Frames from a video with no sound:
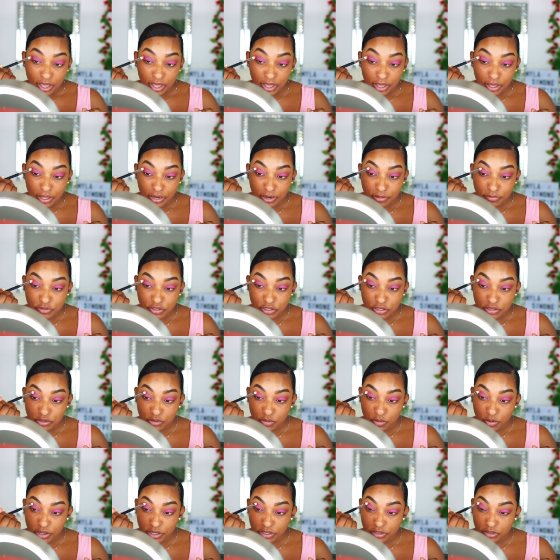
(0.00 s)
and I'm
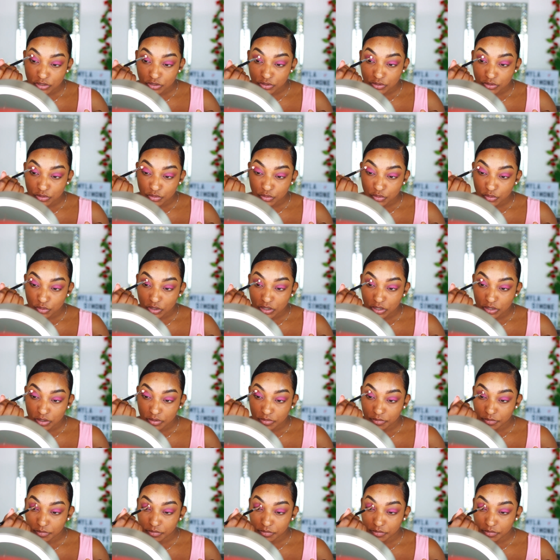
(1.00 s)
just going to